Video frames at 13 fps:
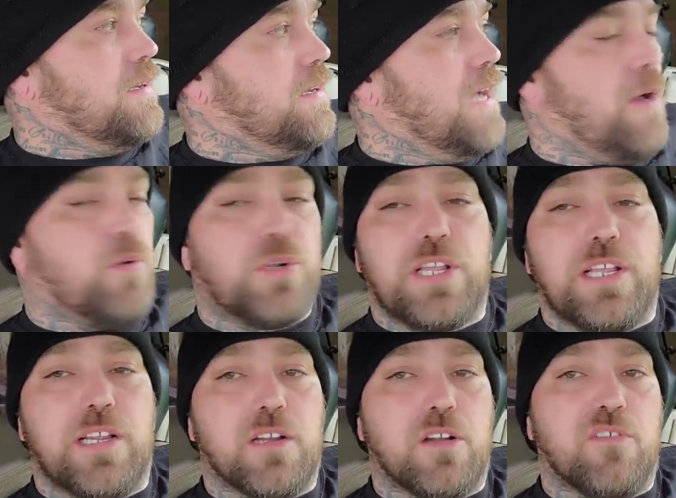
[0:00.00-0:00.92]
I would
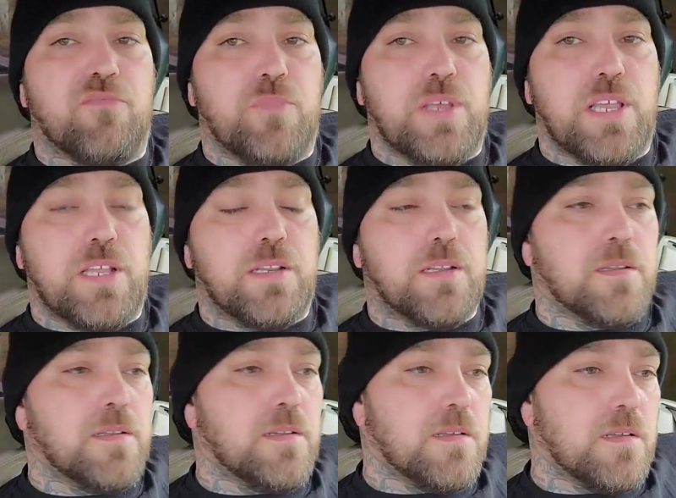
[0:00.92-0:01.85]
hear of men
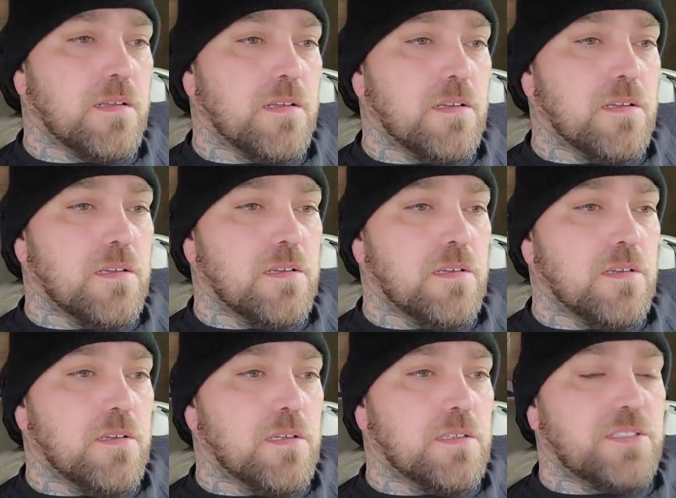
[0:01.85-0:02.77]

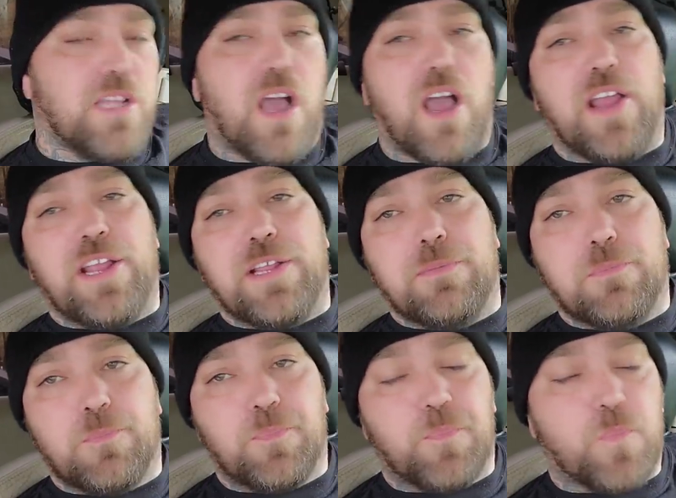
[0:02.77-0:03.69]
dying.
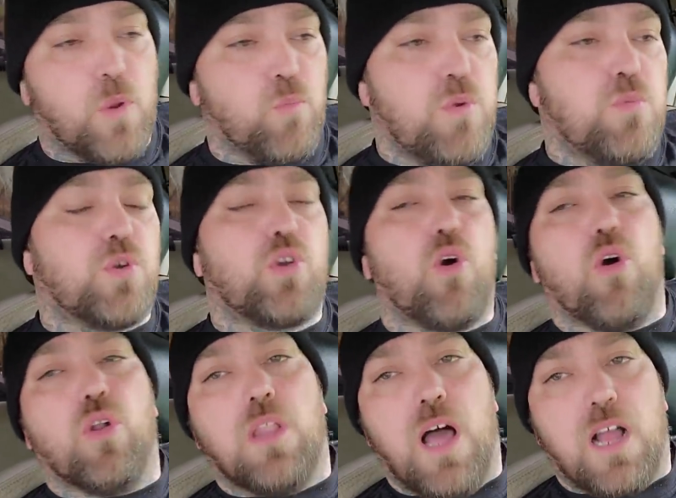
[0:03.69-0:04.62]
We would go
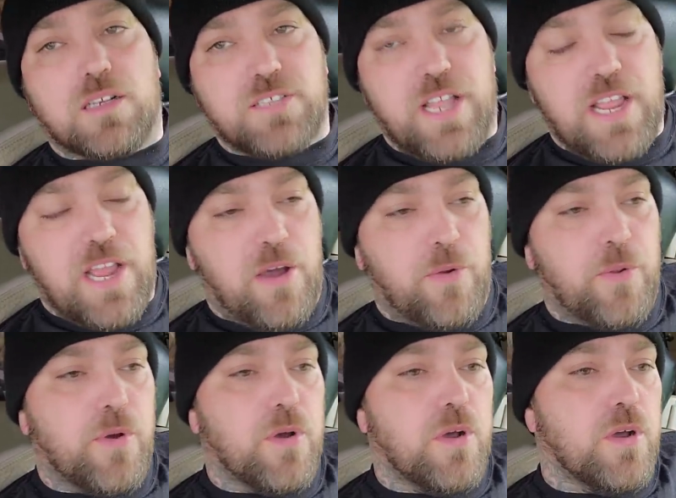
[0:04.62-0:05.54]
on
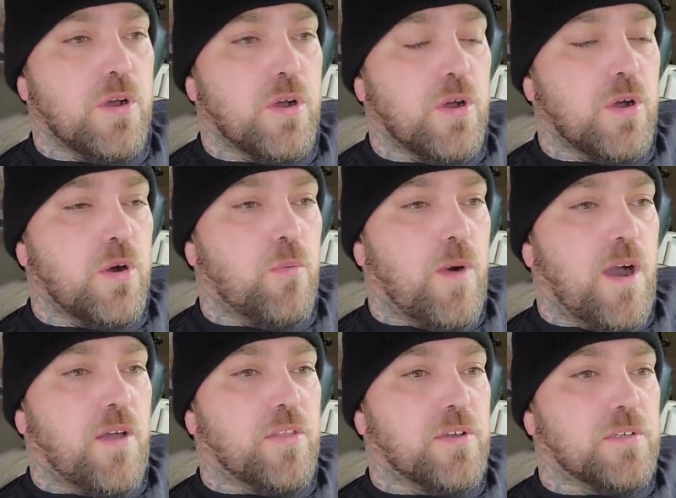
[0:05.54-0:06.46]
lockdown
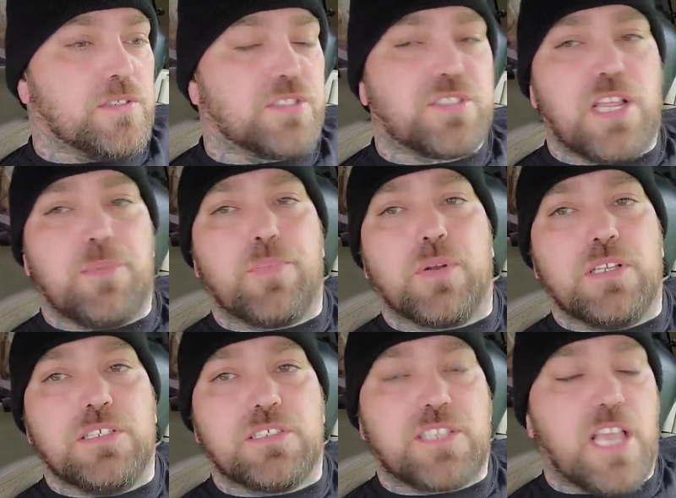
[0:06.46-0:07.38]
while the state
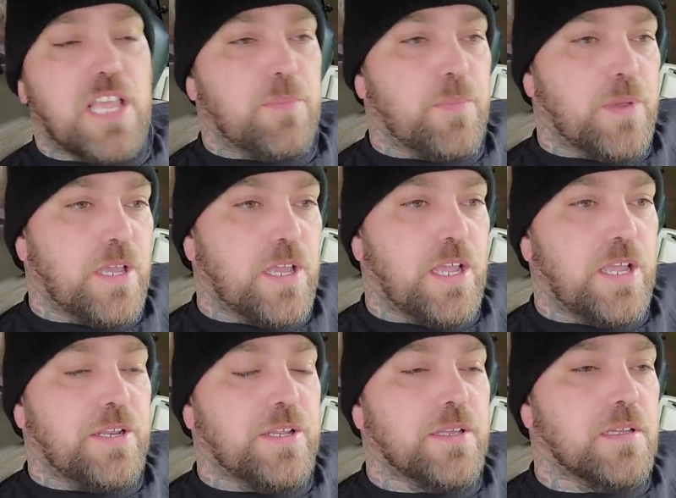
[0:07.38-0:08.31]
police came
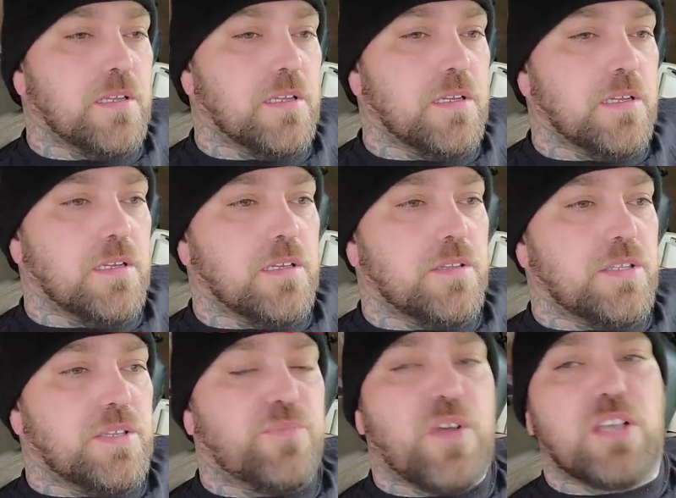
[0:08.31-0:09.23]
in,
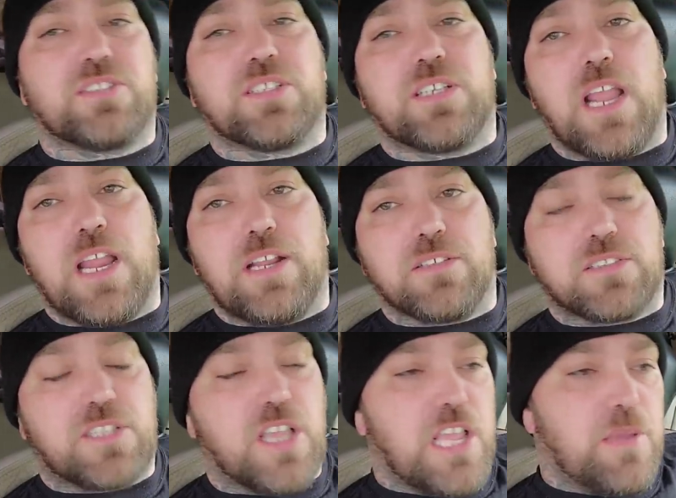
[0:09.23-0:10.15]
the investigators
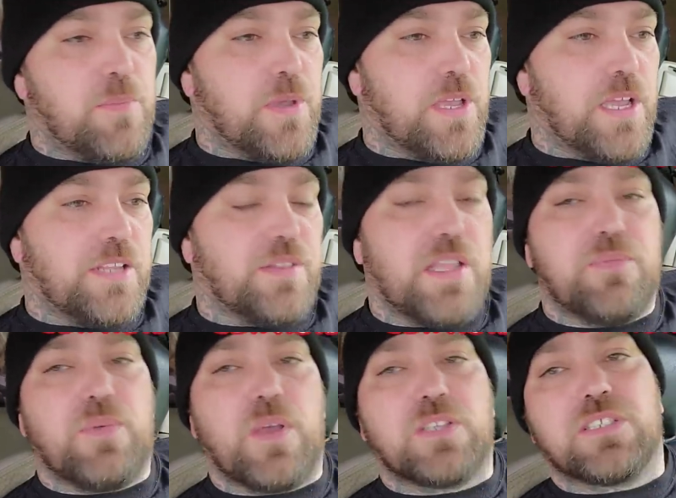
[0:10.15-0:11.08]
came in, and they
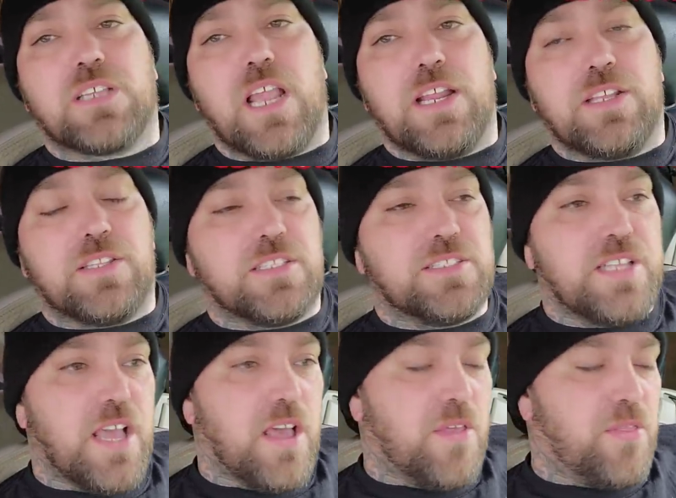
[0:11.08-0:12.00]
investigated the
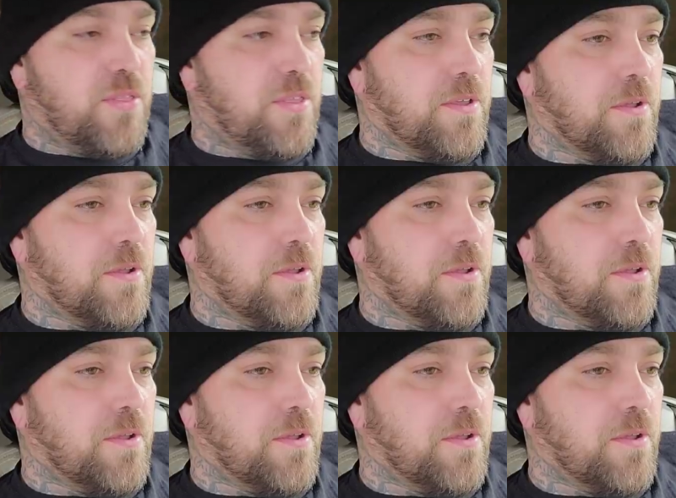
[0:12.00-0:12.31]
death.